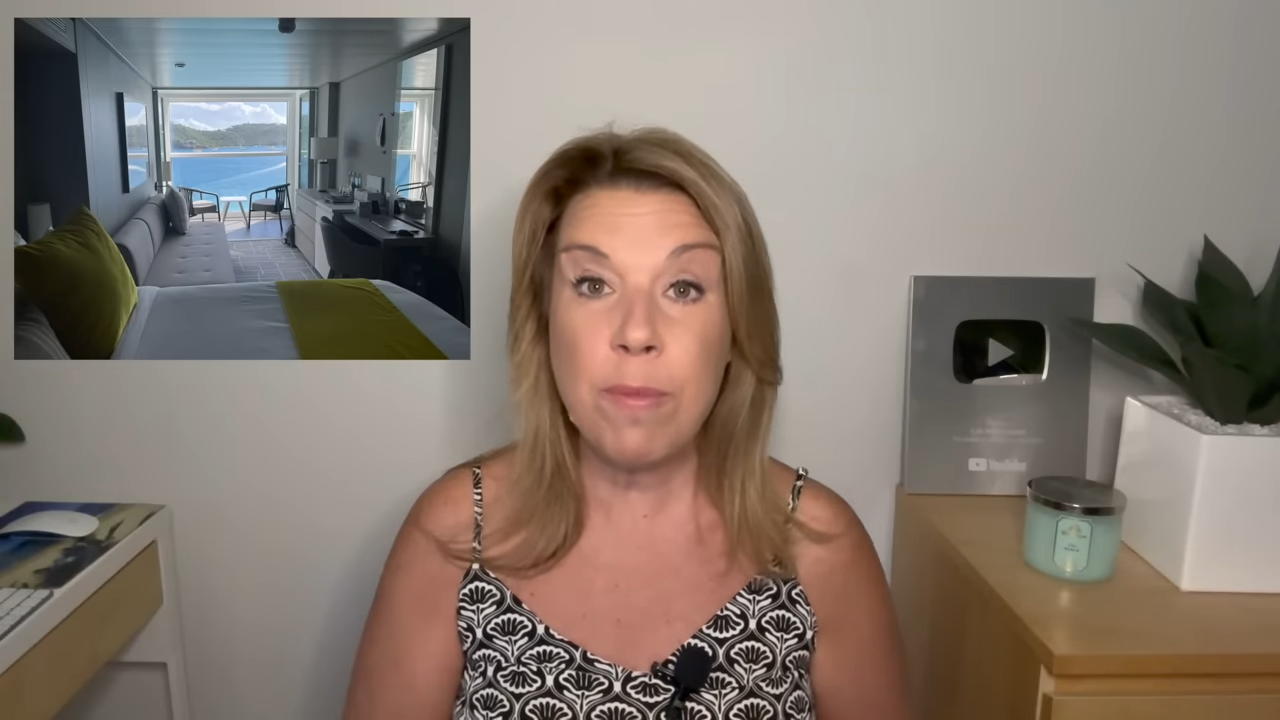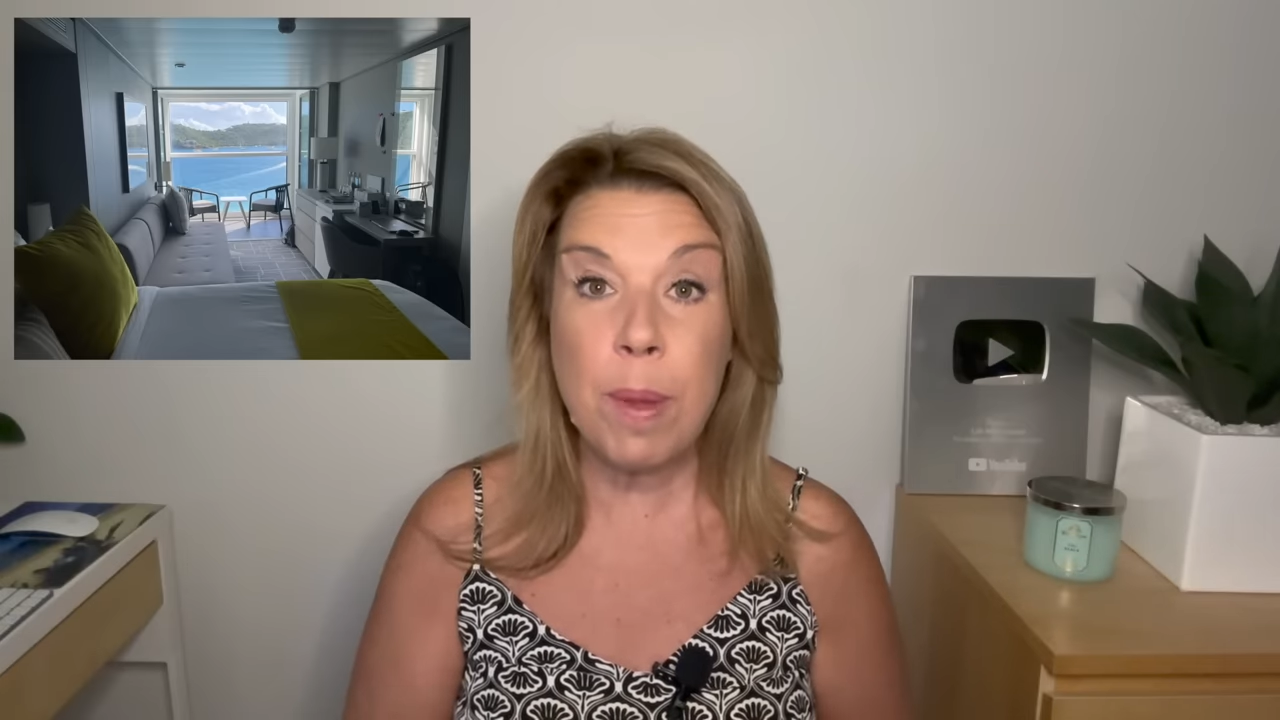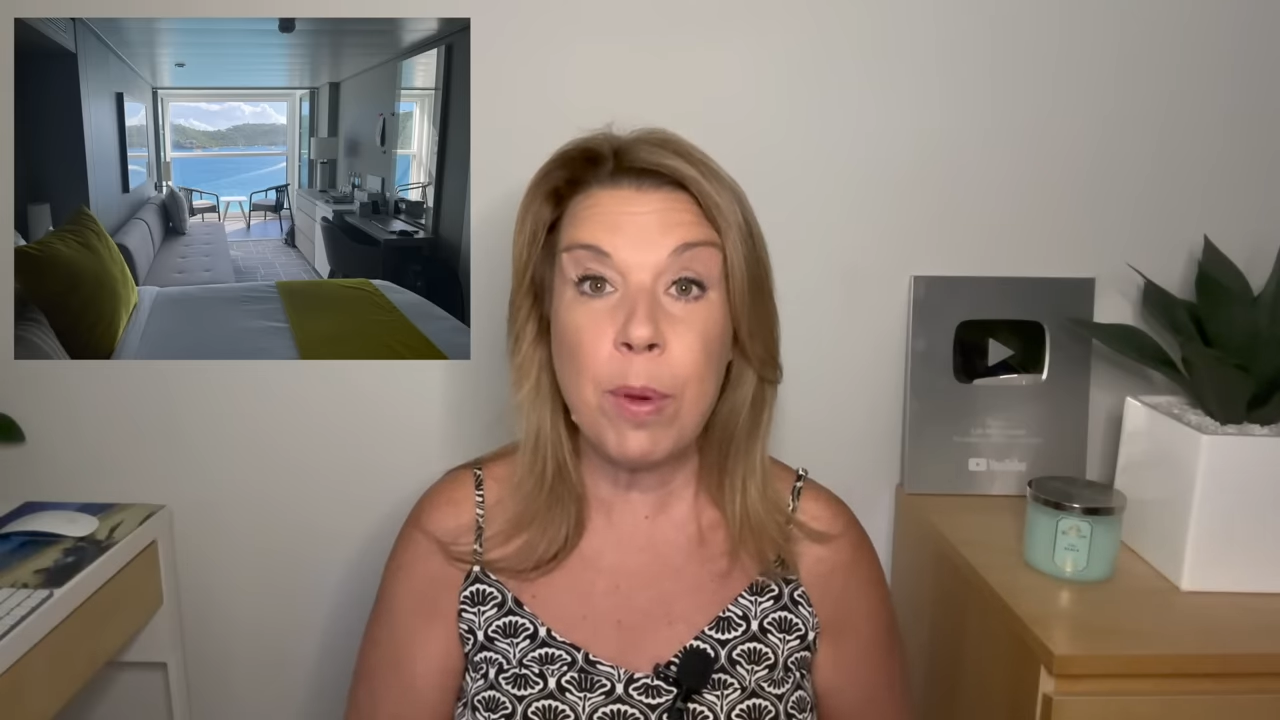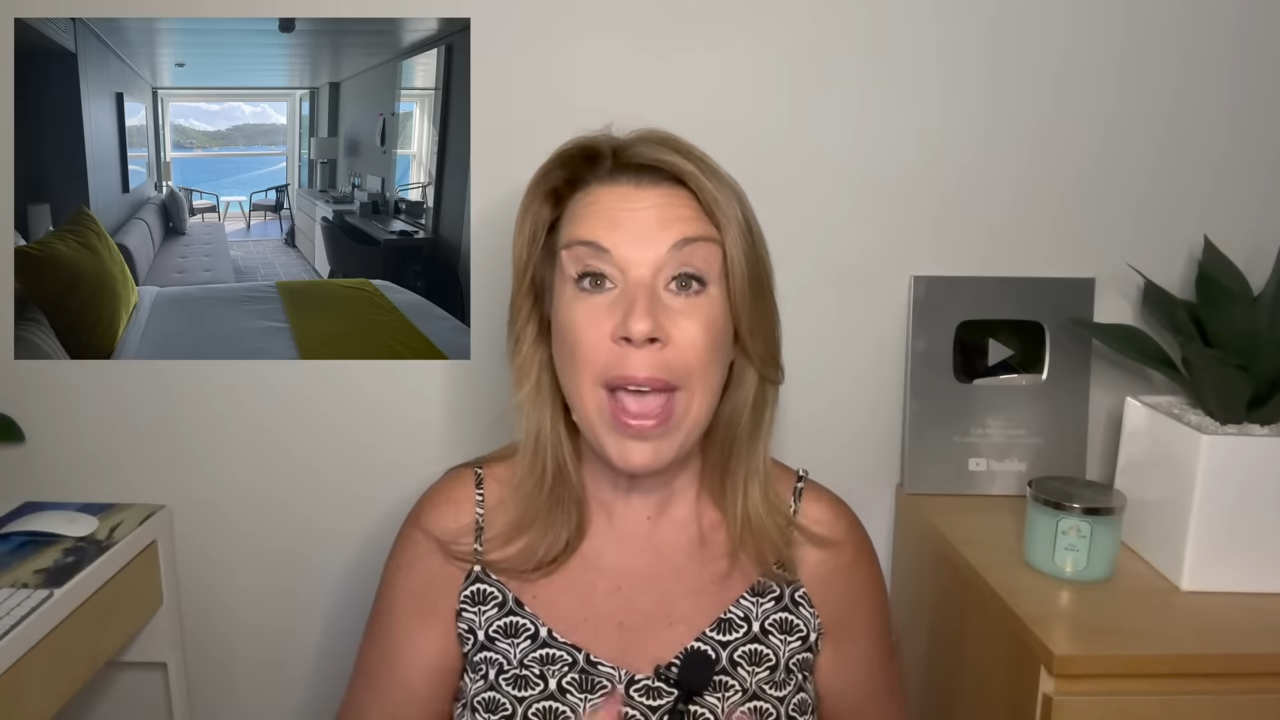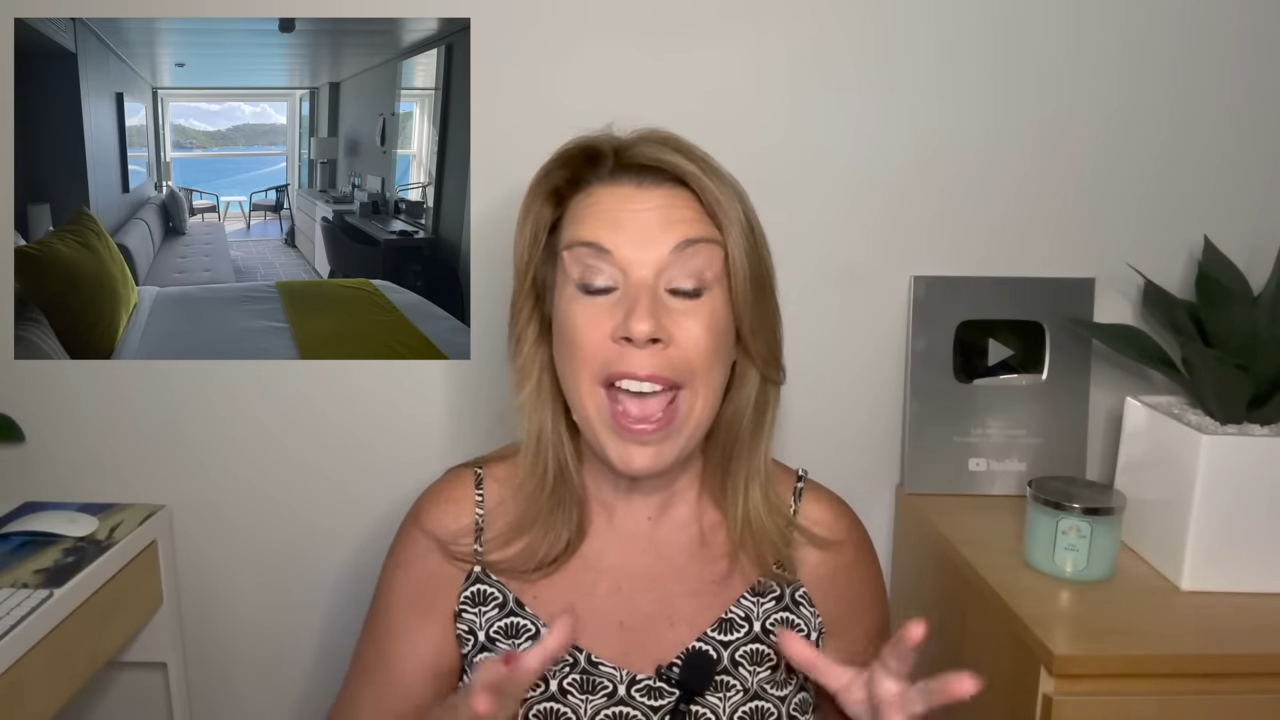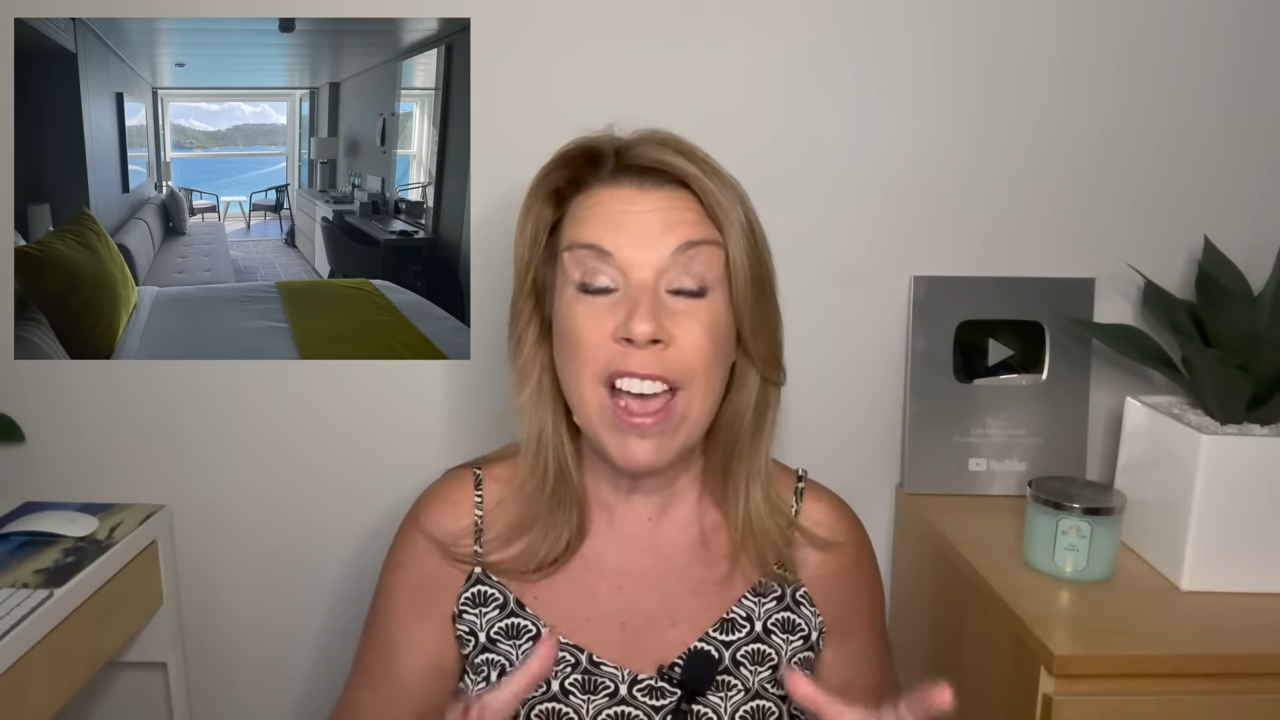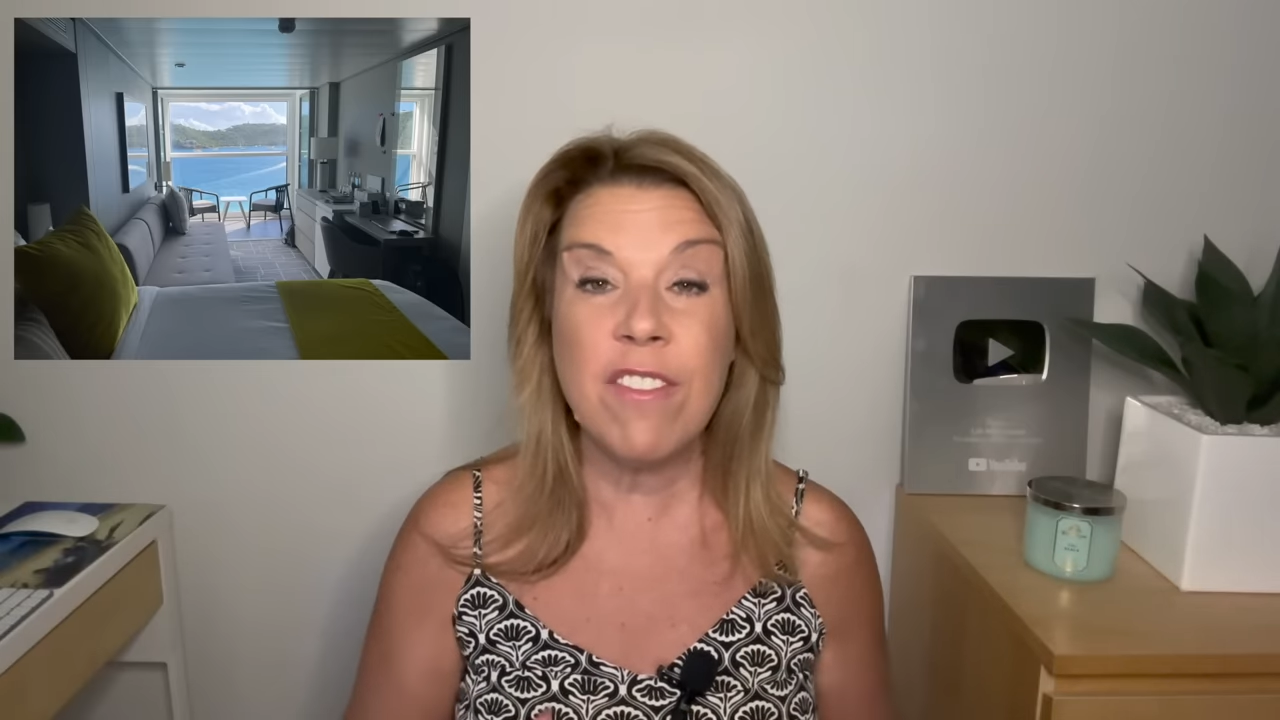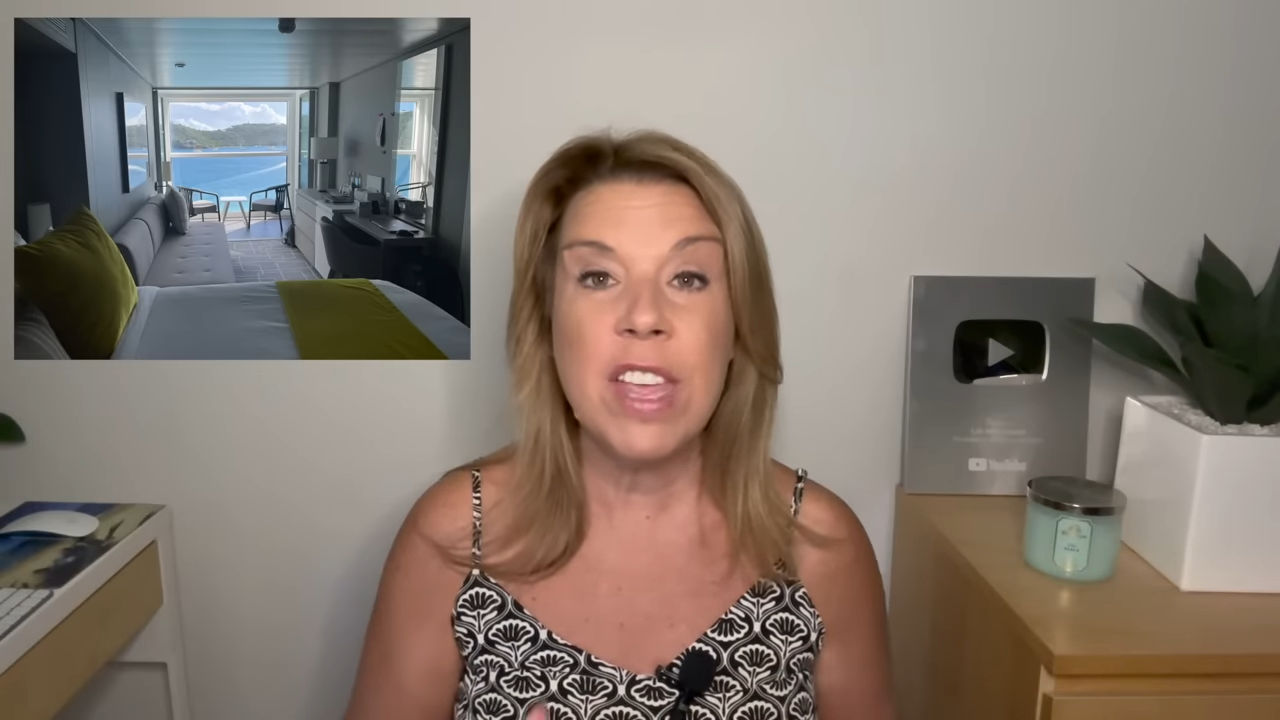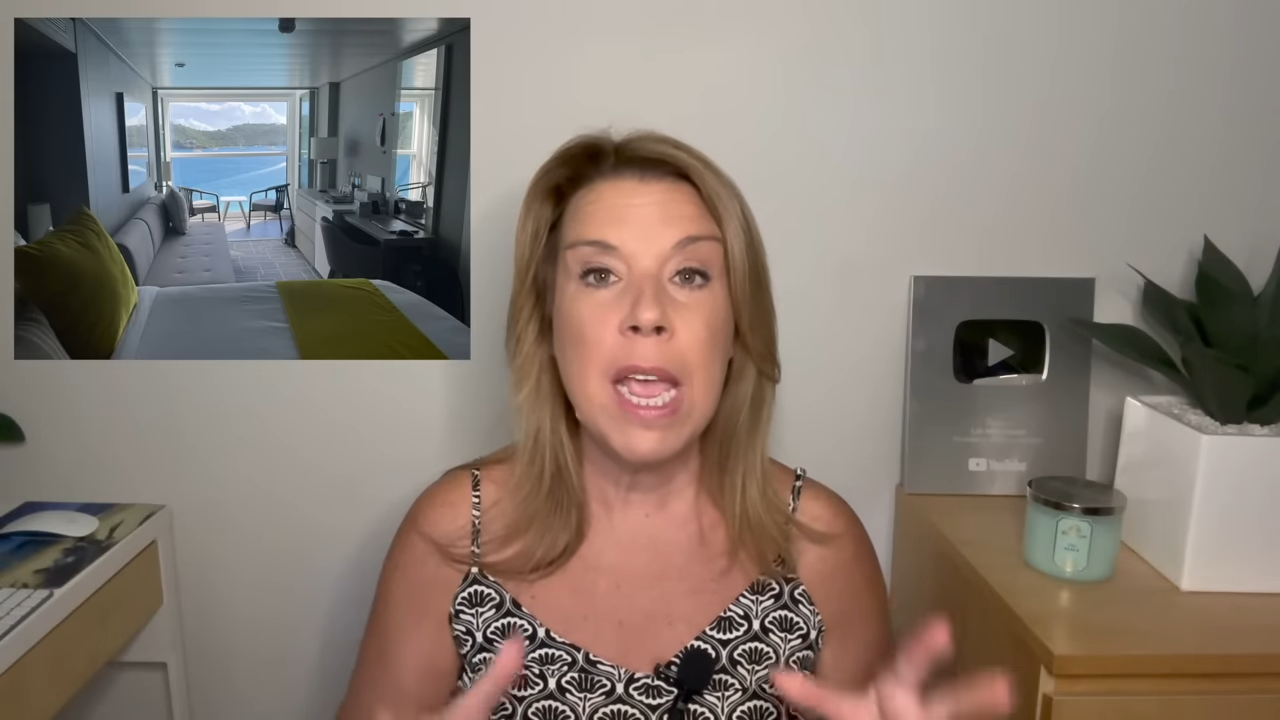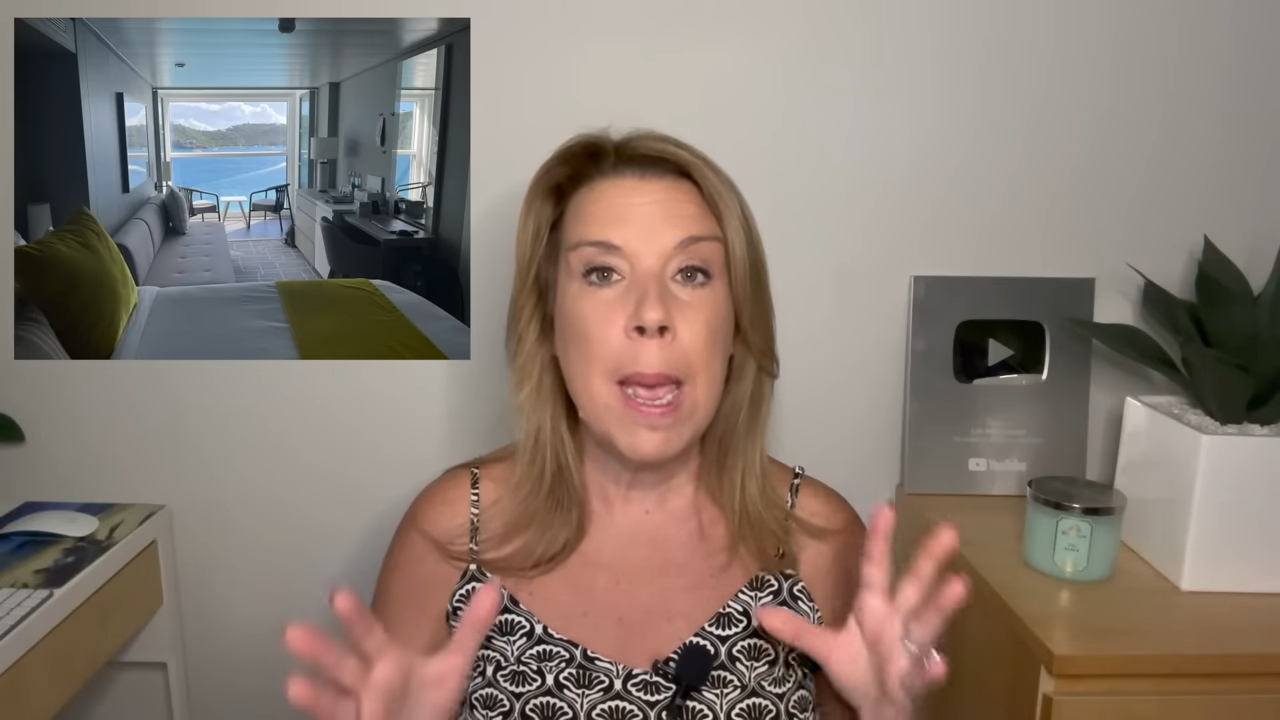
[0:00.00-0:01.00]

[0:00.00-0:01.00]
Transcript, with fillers: people have